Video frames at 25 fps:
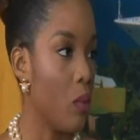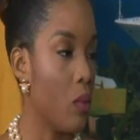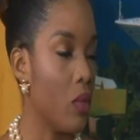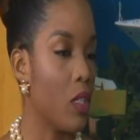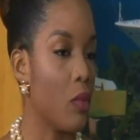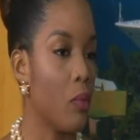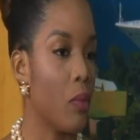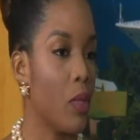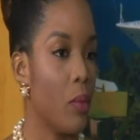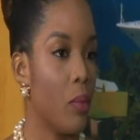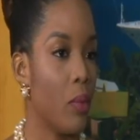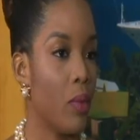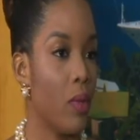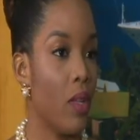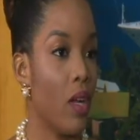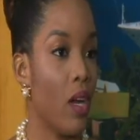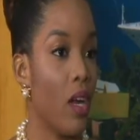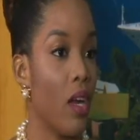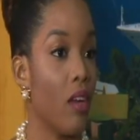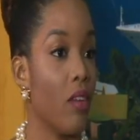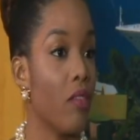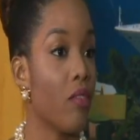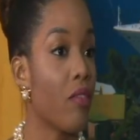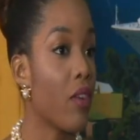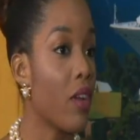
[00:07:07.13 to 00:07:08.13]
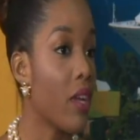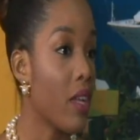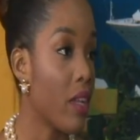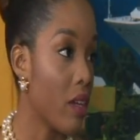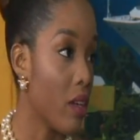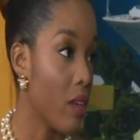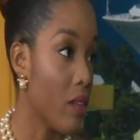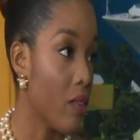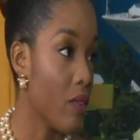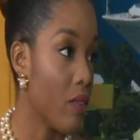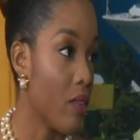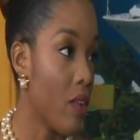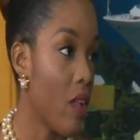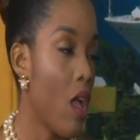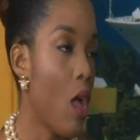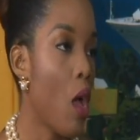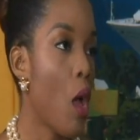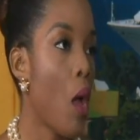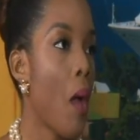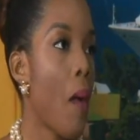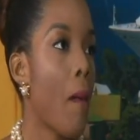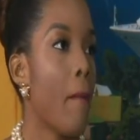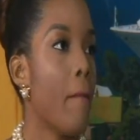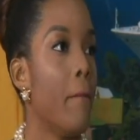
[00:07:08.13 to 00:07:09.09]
which people are afraid of. Right.